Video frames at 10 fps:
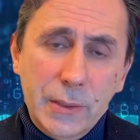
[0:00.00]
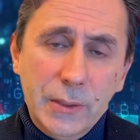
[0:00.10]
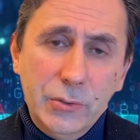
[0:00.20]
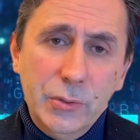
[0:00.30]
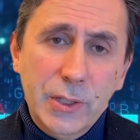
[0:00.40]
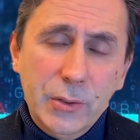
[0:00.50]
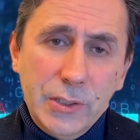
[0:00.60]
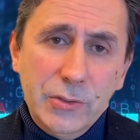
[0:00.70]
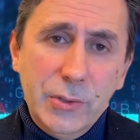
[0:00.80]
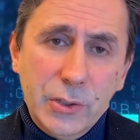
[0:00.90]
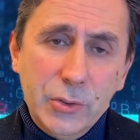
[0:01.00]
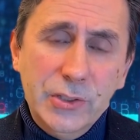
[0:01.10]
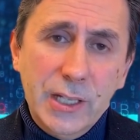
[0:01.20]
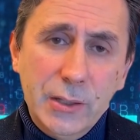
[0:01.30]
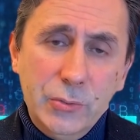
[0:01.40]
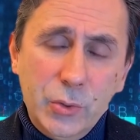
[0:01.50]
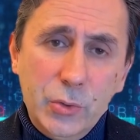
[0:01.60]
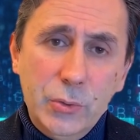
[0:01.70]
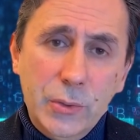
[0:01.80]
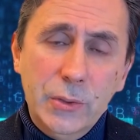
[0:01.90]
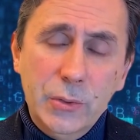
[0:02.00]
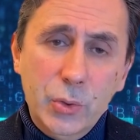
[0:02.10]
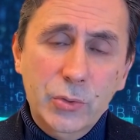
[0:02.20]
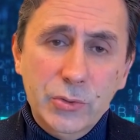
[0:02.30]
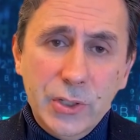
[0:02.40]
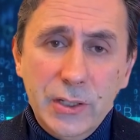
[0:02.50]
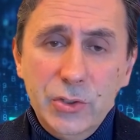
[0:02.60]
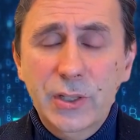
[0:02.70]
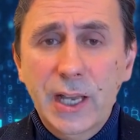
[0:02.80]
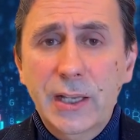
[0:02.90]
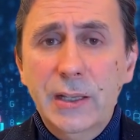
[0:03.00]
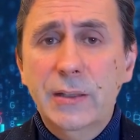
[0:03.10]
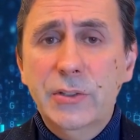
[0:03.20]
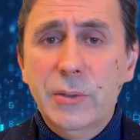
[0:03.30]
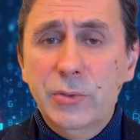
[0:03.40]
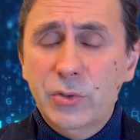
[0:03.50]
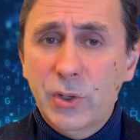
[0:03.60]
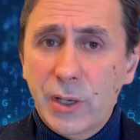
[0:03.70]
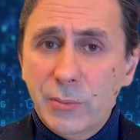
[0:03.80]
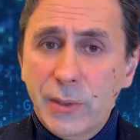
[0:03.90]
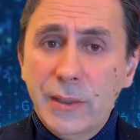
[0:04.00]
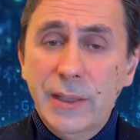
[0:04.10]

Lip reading: If you found this video insightful, don't forget to like, subscribe,